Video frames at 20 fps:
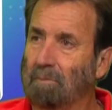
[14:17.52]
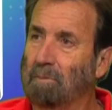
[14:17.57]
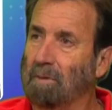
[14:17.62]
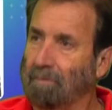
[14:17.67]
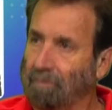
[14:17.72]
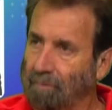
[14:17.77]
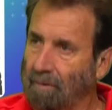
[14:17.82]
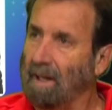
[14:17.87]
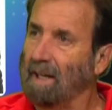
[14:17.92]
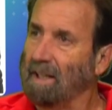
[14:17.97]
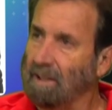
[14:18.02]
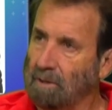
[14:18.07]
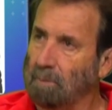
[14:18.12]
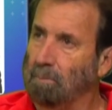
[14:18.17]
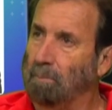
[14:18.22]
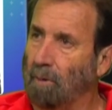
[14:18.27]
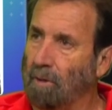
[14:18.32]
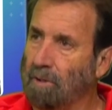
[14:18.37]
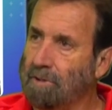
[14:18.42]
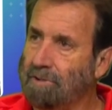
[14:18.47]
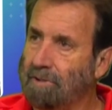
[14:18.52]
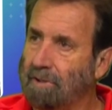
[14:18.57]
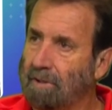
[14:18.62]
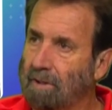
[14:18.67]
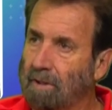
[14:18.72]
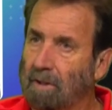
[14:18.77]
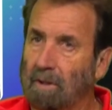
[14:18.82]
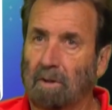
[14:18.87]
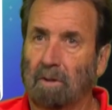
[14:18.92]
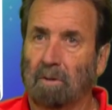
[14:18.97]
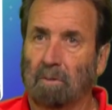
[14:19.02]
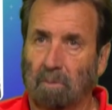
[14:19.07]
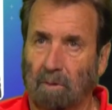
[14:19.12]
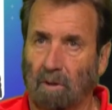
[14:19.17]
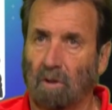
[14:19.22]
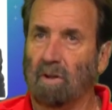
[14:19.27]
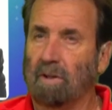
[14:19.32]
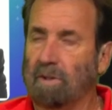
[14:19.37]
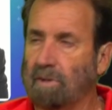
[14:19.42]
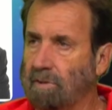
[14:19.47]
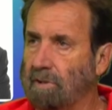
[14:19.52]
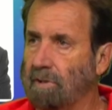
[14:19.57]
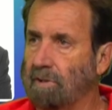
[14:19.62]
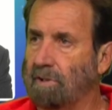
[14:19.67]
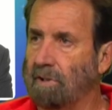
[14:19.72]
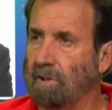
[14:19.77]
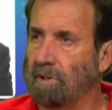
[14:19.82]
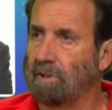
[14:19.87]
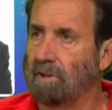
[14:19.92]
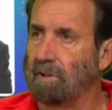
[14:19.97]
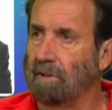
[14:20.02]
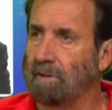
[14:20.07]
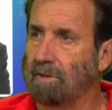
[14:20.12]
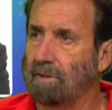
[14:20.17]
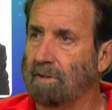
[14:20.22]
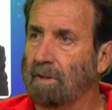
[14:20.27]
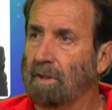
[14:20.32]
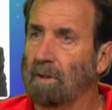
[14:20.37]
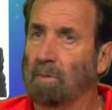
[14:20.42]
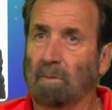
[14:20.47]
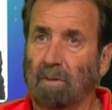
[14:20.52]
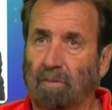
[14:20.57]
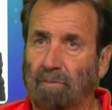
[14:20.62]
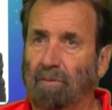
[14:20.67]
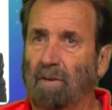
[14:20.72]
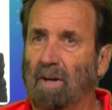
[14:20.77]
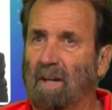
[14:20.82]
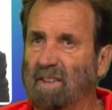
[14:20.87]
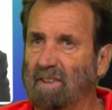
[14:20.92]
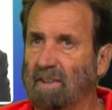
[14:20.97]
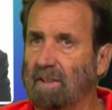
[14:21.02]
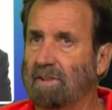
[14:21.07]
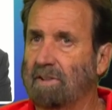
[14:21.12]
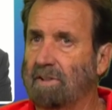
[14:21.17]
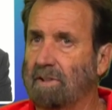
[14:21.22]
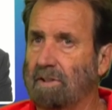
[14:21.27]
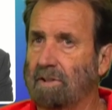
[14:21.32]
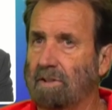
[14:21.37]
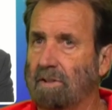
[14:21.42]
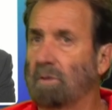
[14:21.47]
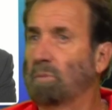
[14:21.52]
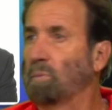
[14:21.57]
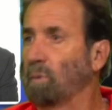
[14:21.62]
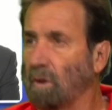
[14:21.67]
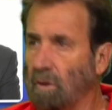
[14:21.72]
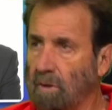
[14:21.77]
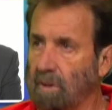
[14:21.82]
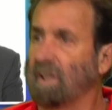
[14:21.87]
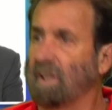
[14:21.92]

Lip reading: We fired the boss. We got his assistant. Yeah. We fired the assistant. We got